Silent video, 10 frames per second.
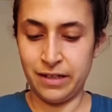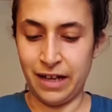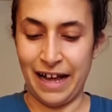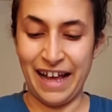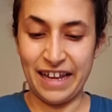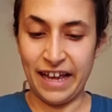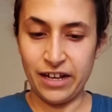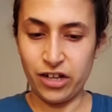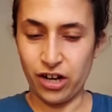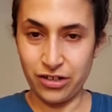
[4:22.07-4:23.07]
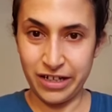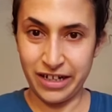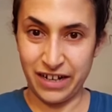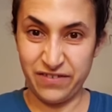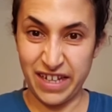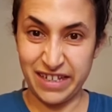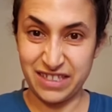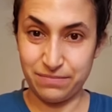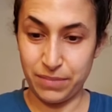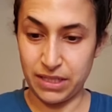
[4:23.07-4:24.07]
I had a head of garlic, I've taken
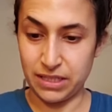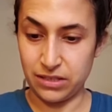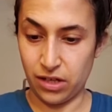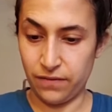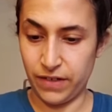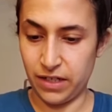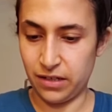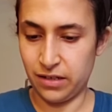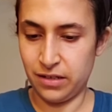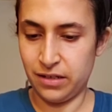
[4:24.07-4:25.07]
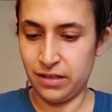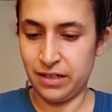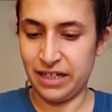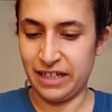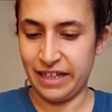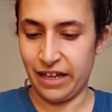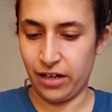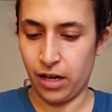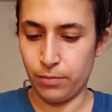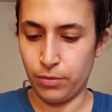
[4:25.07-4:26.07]
some pieces off it. I'm gonna get
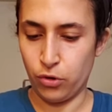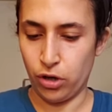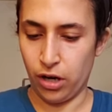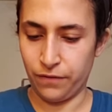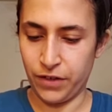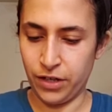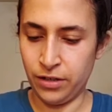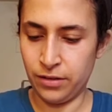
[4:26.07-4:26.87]
a couple more off here.